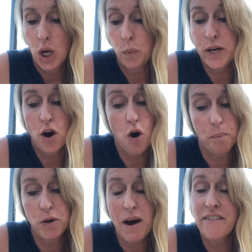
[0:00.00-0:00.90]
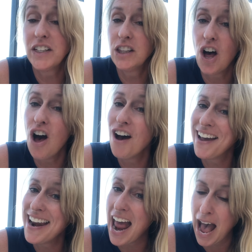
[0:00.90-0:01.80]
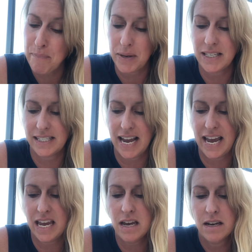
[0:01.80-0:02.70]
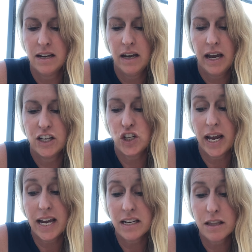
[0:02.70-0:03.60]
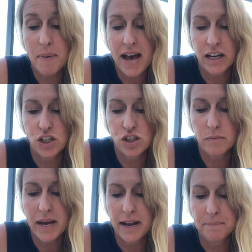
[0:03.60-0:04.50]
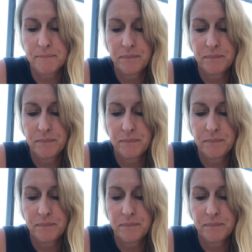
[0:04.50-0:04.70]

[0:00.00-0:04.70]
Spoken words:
We hope you have a long and happy stay." And she handed the package to Ben.